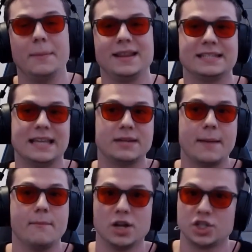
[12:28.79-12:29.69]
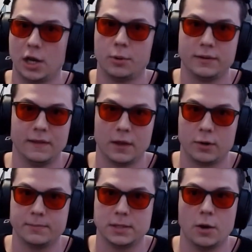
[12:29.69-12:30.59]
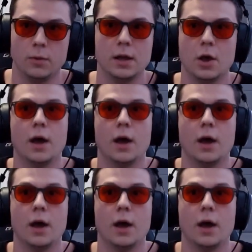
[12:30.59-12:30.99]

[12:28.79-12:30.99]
but at the same time much lower than the crypto